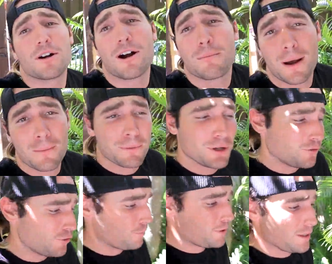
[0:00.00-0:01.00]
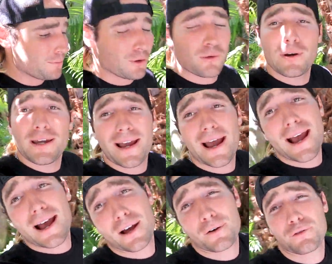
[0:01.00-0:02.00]
on, my beautiful people? We
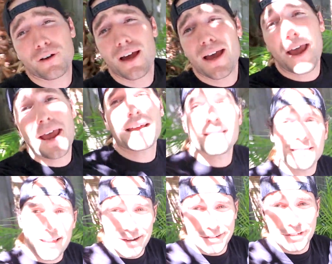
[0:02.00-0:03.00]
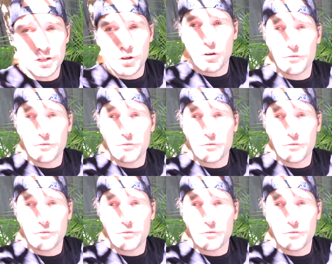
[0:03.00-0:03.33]
have a lot to go